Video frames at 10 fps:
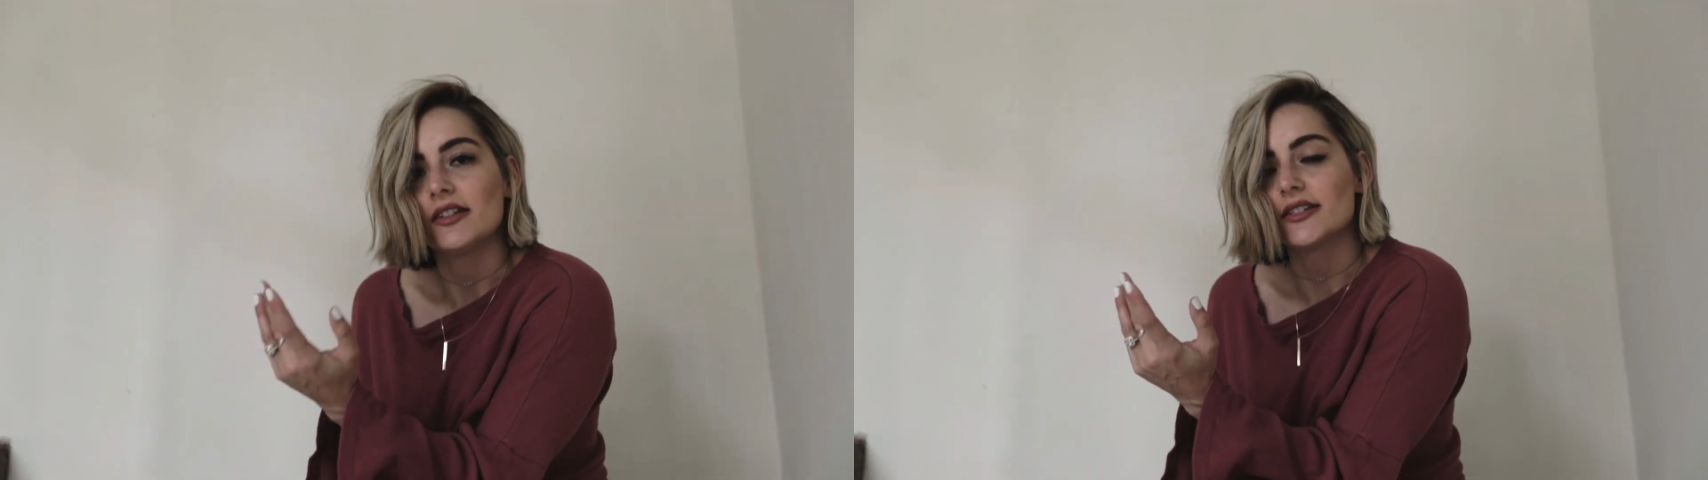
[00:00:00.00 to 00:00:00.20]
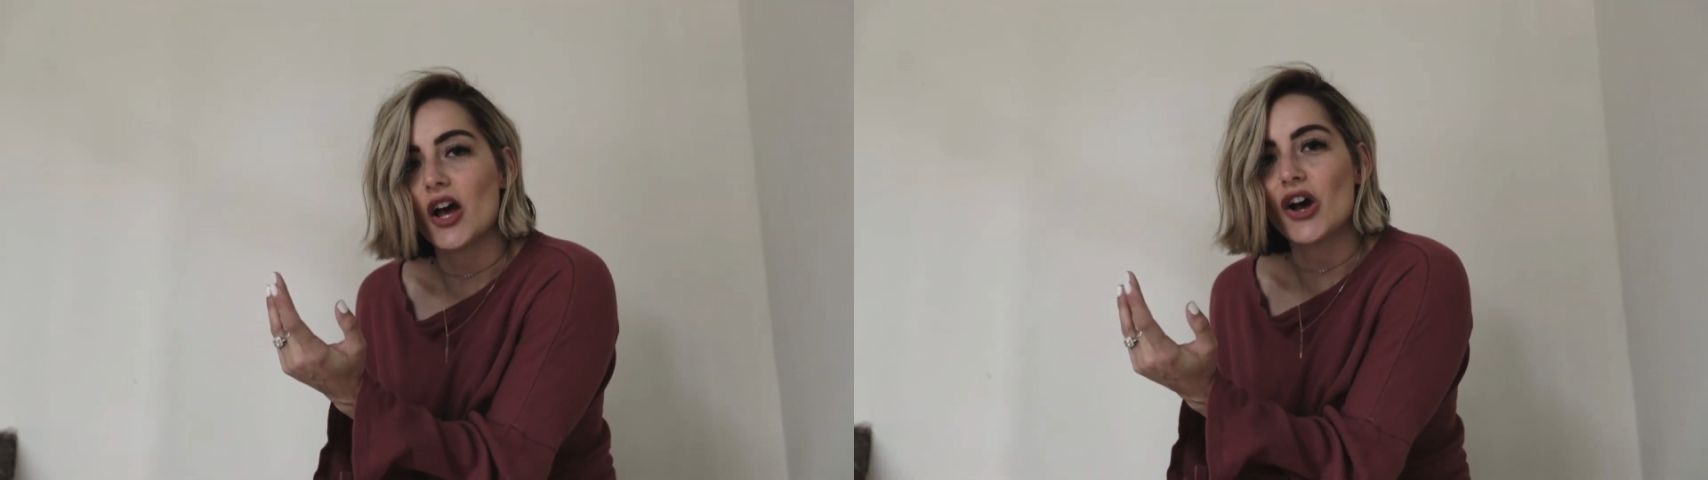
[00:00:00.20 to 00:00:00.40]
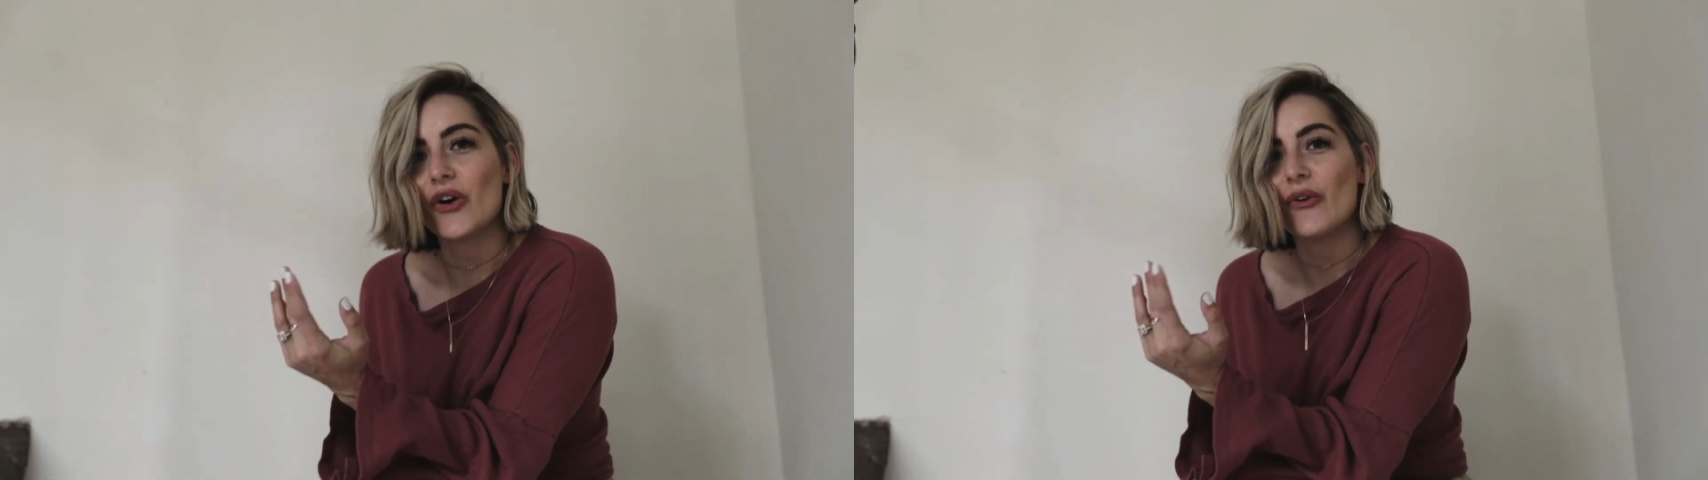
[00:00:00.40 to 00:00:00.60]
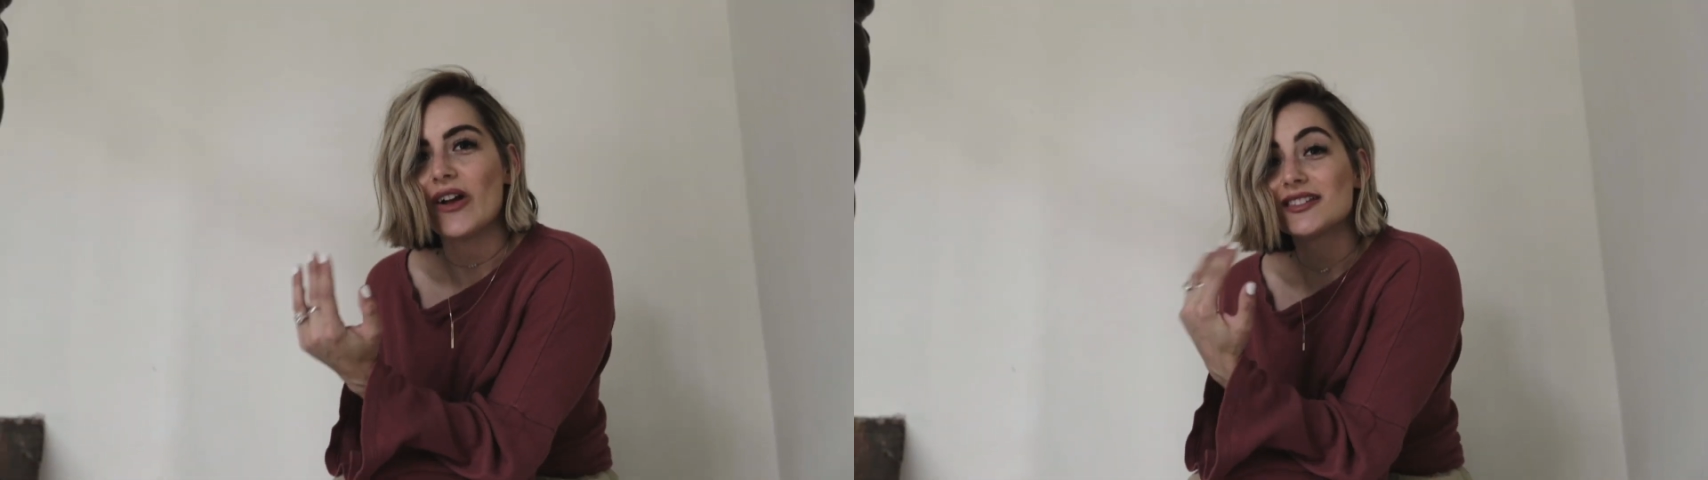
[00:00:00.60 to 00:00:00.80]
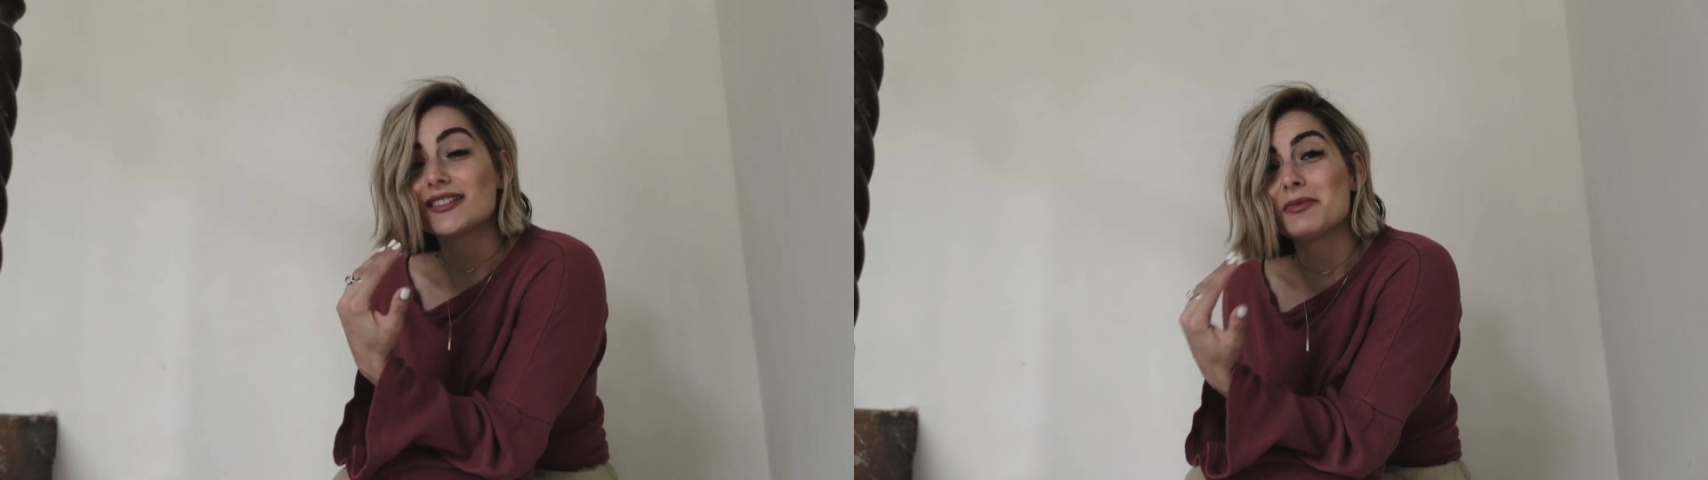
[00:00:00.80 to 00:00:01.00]
So
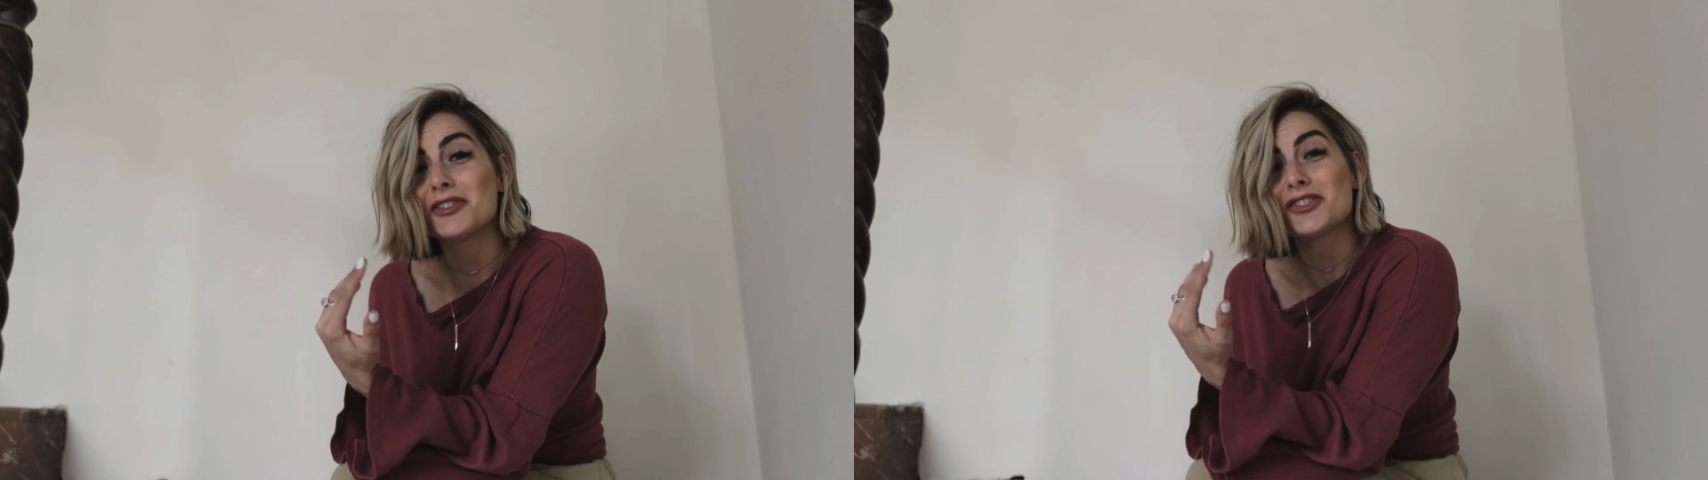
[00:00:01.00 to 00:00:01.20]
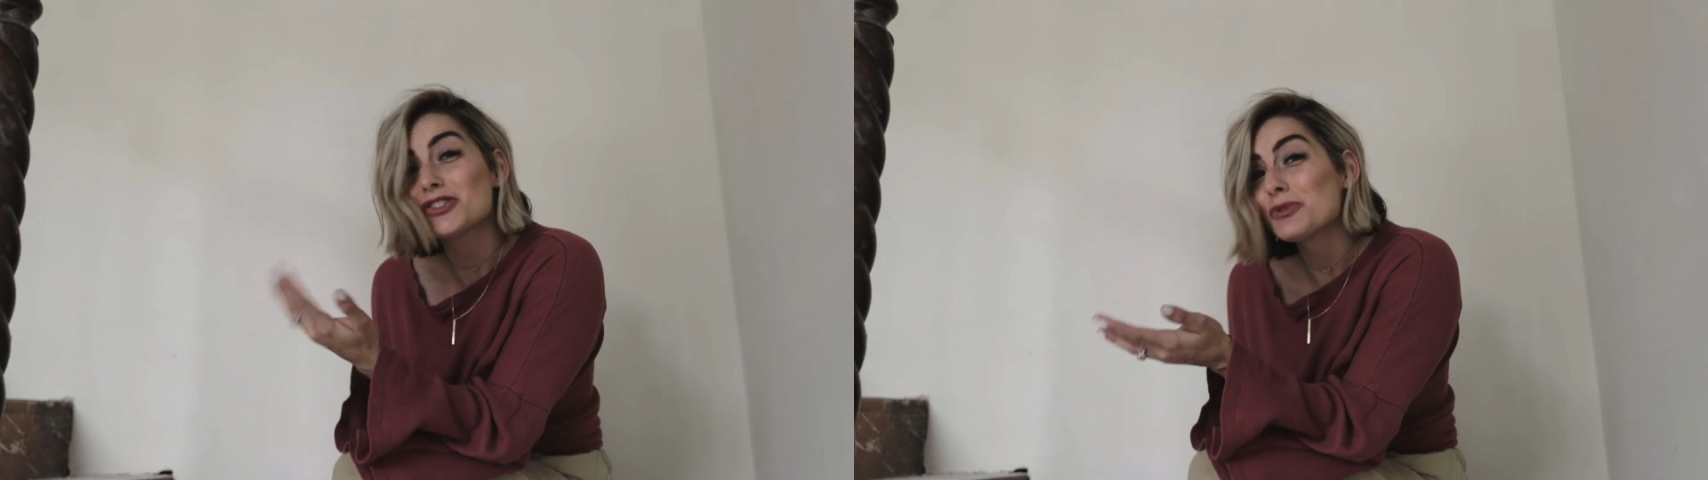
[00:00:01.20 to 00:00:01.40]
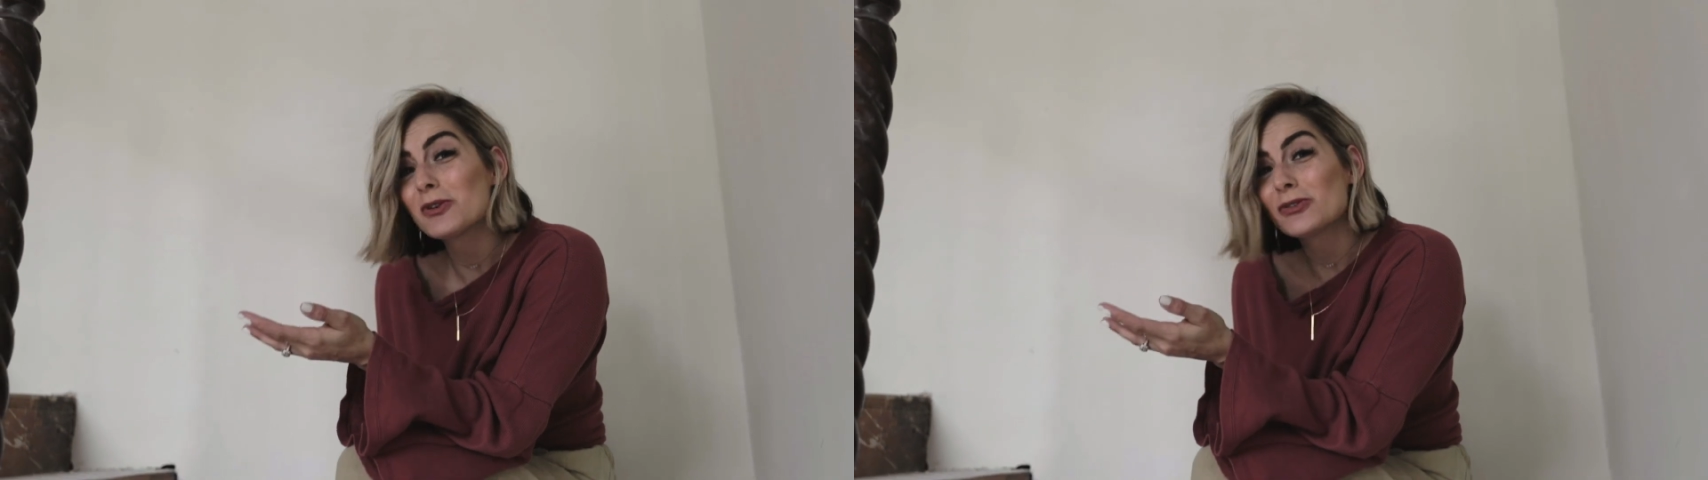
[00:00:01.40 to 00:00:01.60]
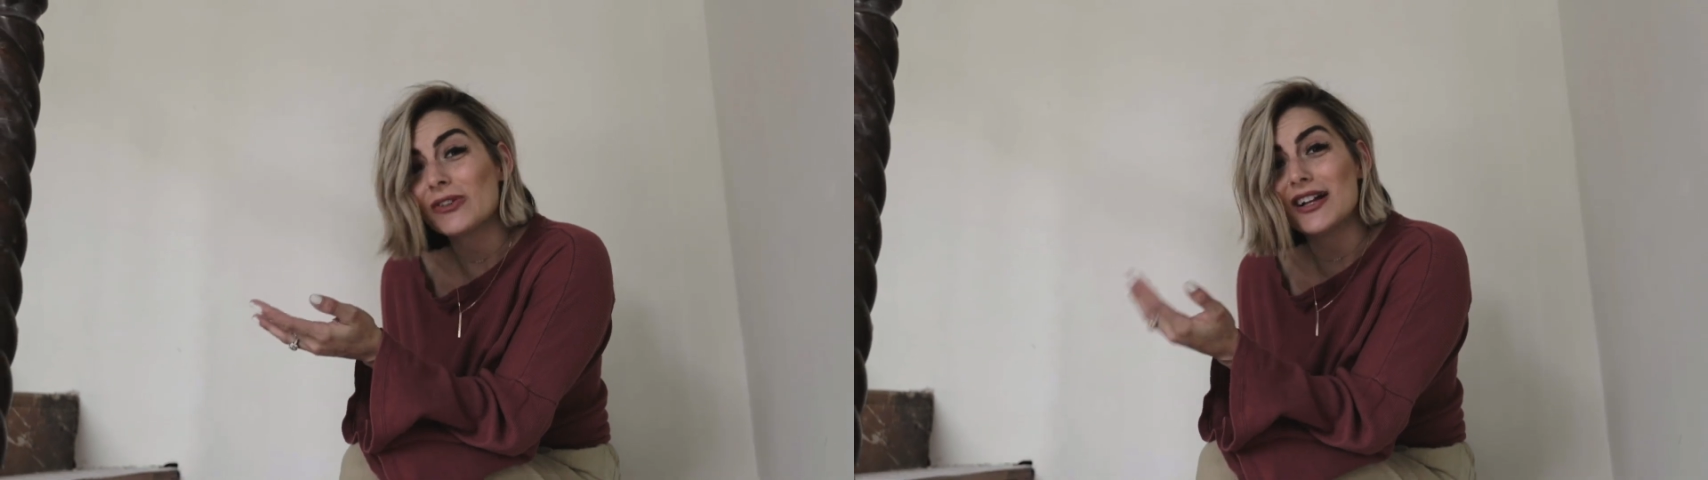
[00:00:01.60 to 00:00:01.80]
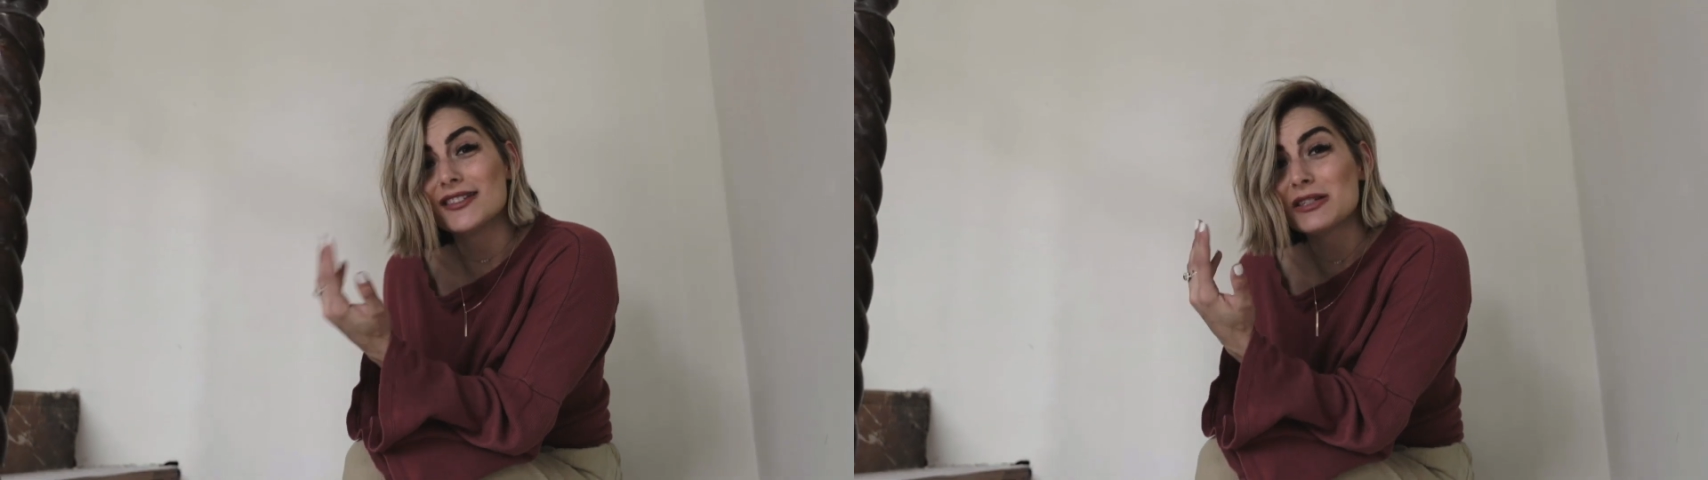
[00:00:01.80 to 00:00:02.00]
it's gonna be super
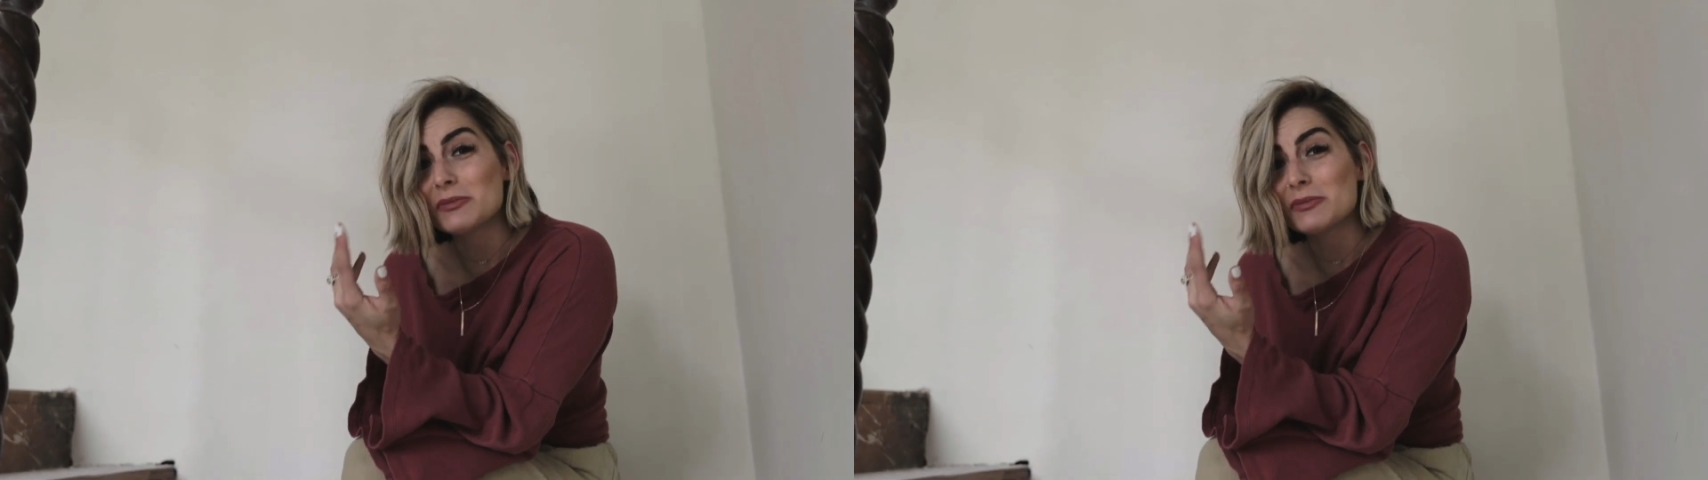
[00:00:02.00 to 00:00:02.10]
fun,